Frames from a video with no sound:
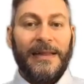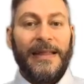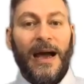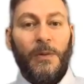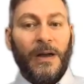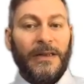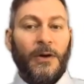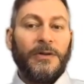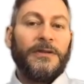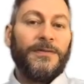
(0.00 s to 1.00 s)
Now, what
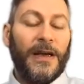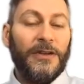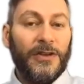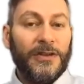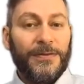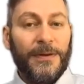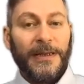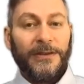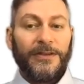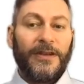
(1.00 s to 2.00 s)
I would advise you is
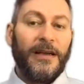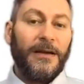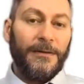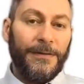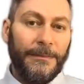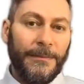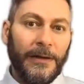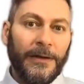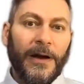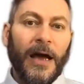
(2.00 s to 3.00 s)

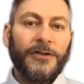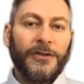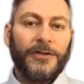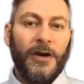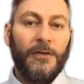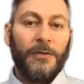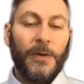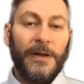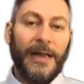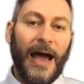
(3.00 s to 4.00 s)
familiarize yourself
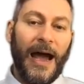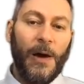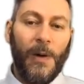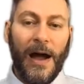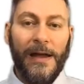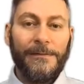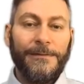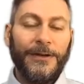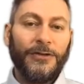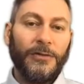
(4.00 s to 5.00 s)
with how I
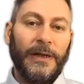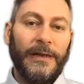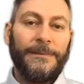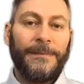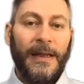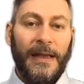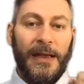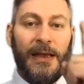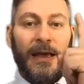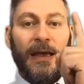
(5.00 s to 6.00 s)
visually
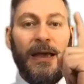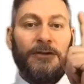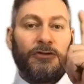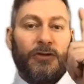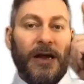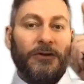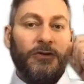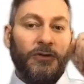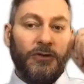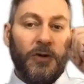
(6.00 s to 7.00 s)
try
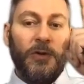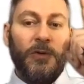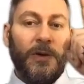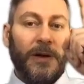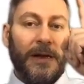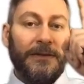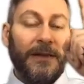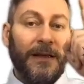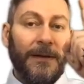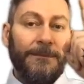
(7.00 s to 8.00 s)
to draw
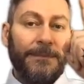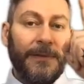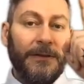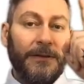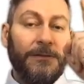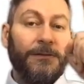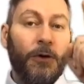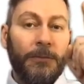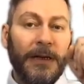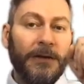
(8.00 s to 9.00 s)
the
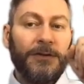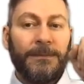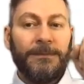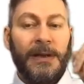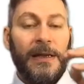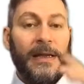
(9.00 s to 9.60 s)
formulas.